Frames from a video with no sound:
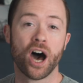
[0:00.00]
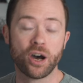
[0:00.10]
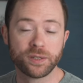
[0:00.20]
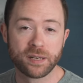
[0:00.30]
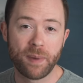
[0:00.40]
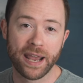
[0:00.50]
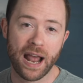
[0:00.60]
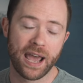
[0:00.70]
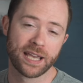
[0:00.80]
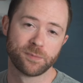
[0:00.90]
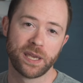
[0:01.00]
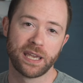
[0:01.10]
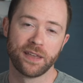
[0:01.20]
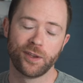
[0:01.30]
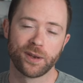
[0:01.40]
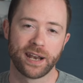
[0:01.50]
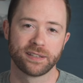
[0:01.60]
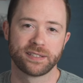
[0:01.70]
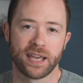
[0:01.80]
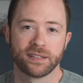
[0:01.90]
hosted by an ISP in the United
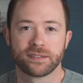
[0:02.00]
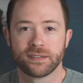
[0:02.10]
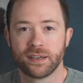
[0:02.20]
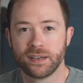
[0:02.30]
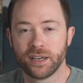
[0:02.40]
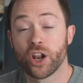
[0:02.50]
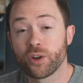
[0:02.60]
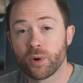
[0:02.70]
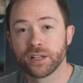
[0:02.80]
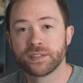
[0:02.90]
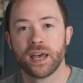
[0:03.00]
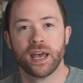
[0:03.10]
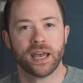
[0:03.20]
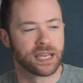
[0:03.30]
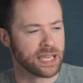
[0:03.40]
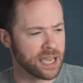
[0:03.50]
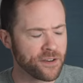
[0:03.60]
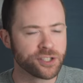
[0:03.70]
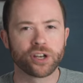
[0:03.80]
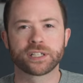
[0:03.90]
States. In other words, give
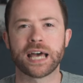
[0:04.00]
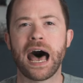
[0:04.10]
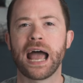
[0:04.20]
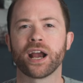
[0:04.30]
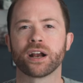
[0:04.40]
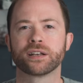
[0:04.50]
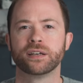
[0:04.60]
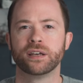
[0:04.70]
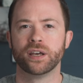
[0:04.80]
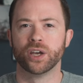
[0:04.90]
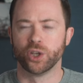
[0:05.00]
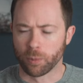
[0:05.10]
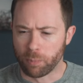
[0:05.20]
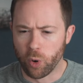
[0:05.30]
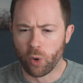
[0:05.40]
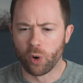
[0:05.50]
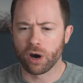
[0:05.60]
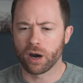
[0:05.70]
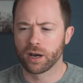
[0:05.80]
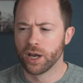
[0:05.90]
us your tired, your
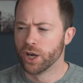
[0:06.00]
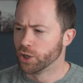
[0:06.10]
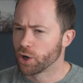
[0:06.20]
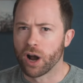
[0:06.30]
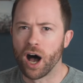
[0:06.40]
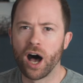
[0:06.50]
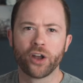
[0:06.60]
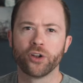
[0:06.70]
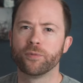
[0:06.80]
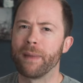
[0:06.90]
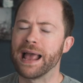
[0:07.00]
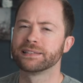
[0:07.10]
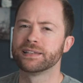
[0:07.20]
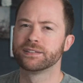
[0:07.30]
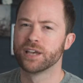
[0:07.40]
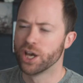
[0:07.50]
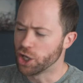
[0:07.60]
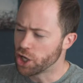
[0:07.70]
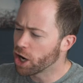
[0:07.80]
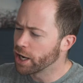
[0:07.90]
poor, your huddled masses
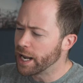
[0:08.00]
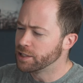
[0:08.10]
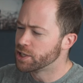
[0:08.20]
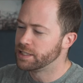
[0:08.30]
yearning to